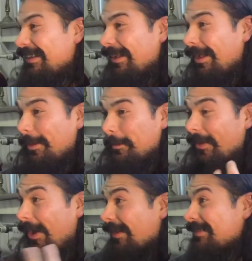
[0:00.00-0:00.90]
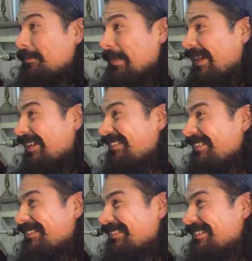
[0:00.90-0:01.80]
Awesome, man.
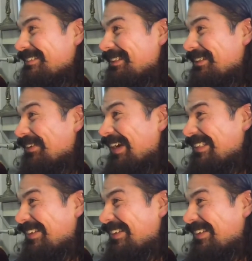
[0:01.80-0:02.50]
It was a great